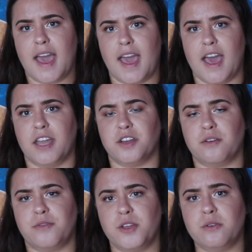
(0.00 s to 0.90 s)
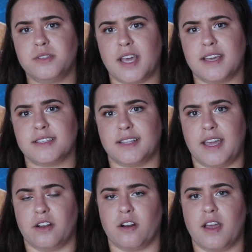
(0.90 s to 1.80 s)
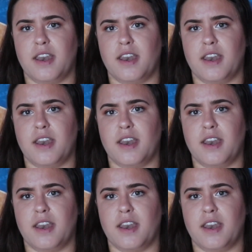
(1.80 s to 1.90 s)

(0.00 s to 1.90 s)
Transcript: and a few days later,